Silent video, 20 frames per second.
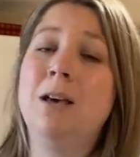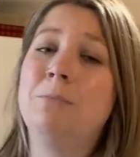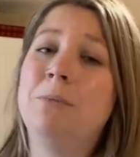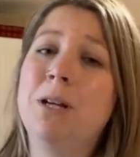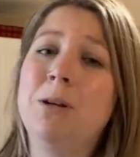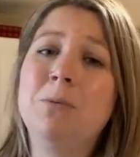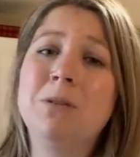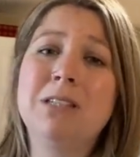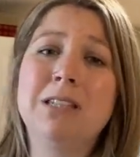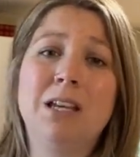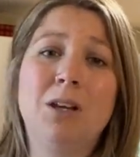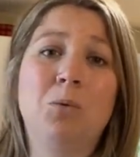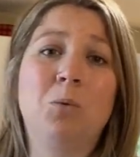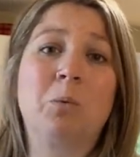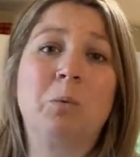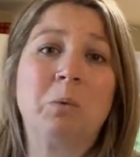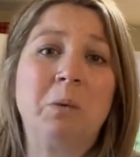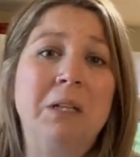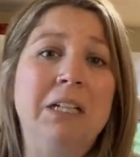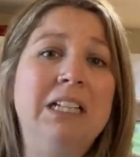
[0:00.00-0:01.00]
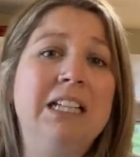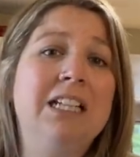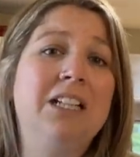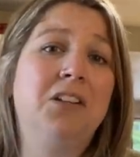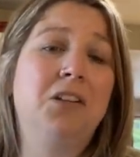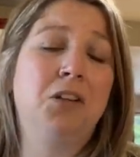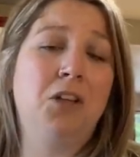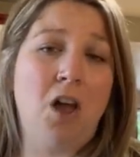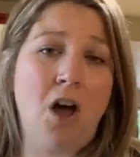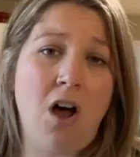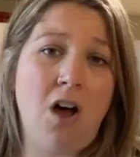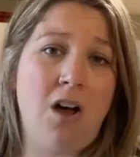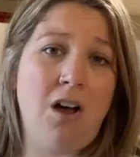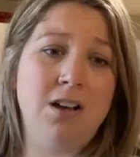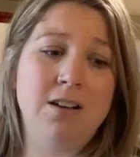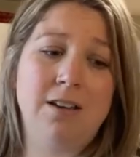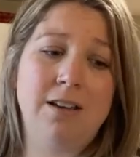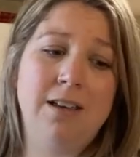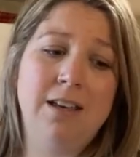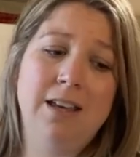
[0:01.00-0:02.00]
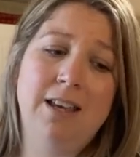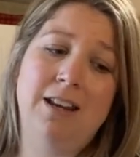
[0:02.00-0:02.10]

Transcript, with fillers: But it was like really long.